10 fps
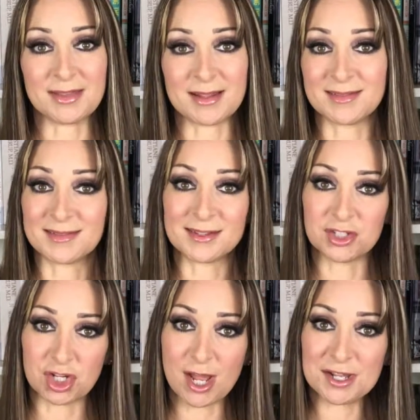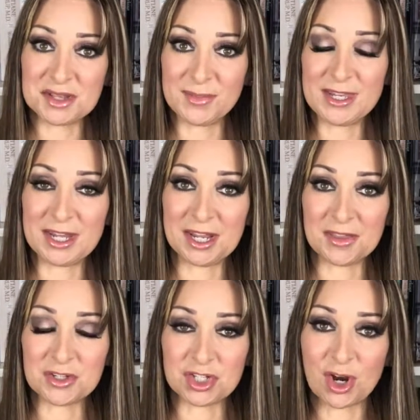That's the shot at the beginning
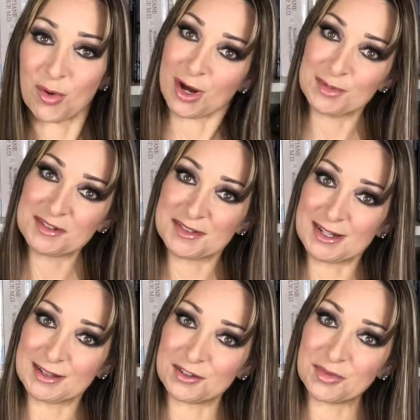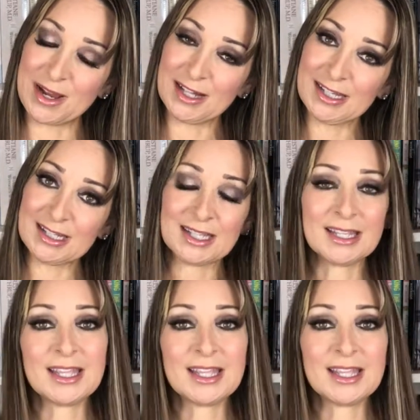of the show where I'm just sitting there smiling.